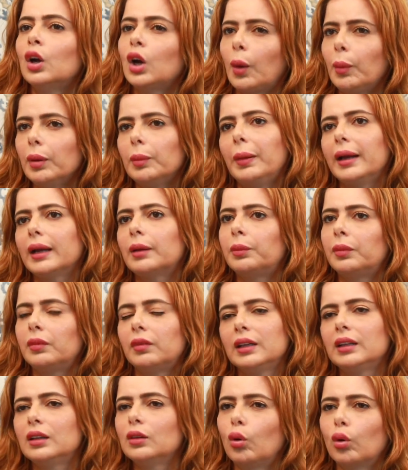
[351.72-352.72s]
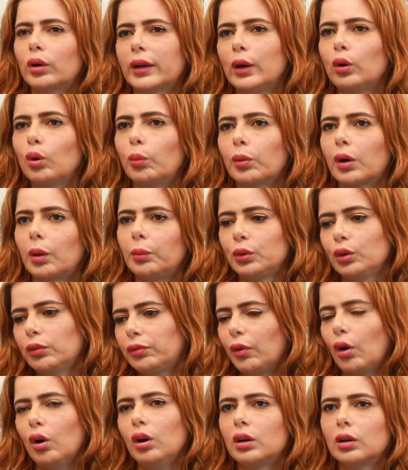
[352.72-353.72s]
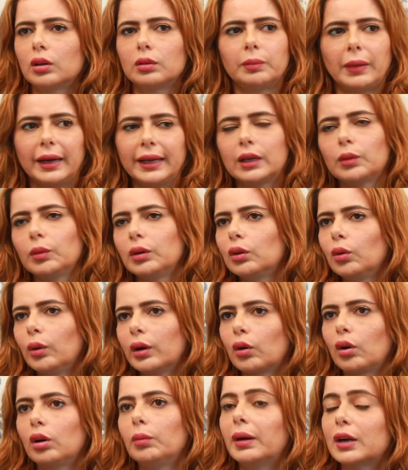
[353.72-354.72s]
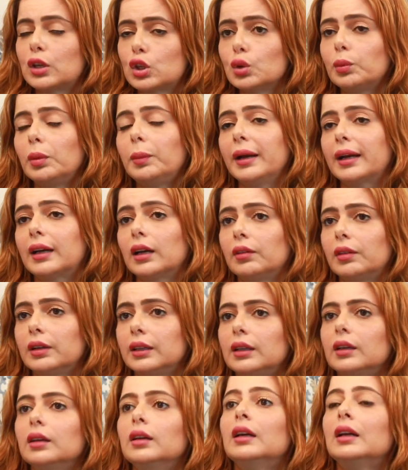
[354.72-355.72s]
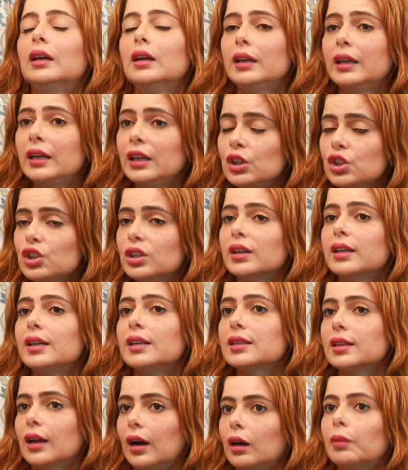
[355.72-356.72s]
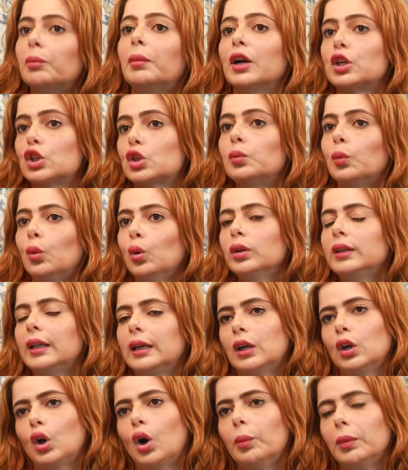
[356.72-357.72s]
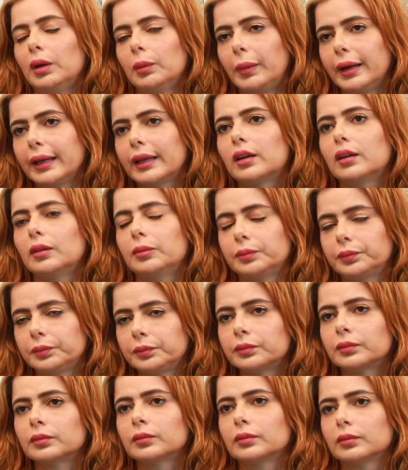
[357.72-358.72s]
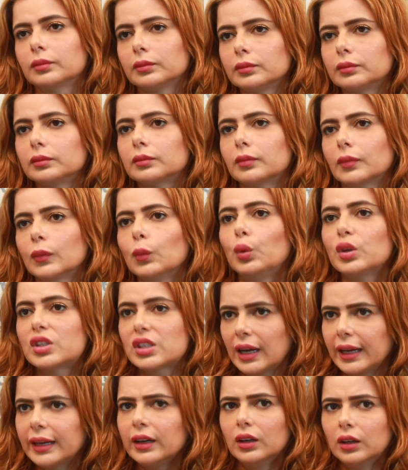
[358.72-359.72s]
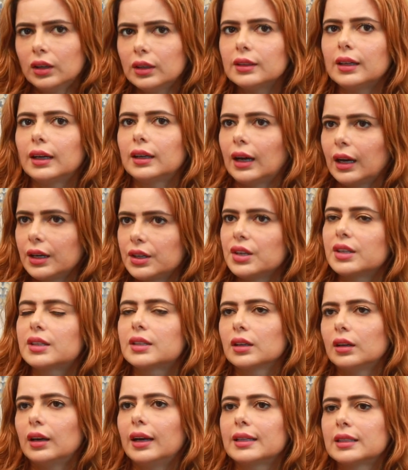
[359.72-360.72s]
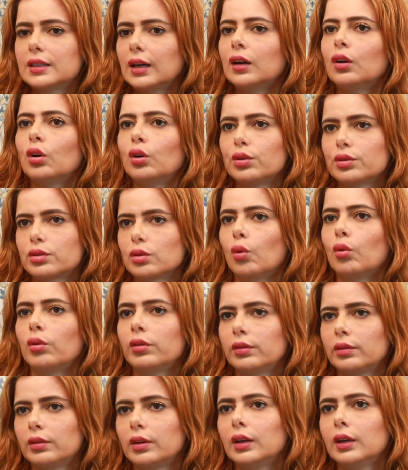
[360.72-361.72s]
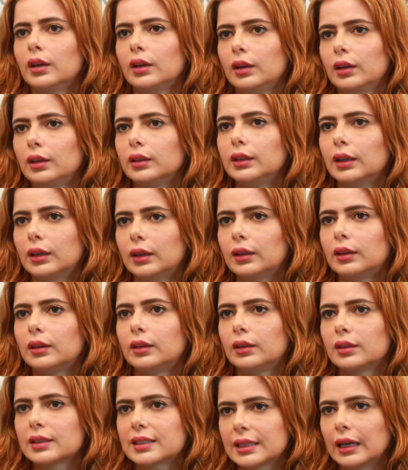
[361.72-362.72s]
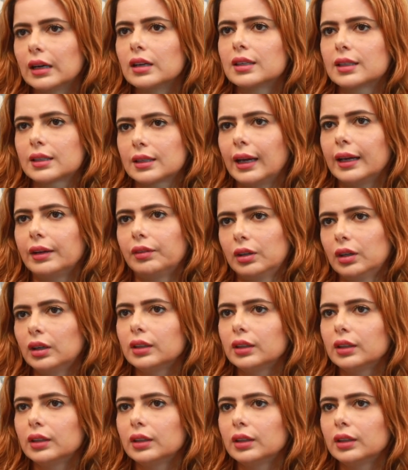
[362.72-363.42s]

Normal bike vandu okay, no problem, you fall down, bike will go and all. But super bike la vandu injuries are much more than a normal bike, which I heard that Ajit sir has done on his own. The stunts, I've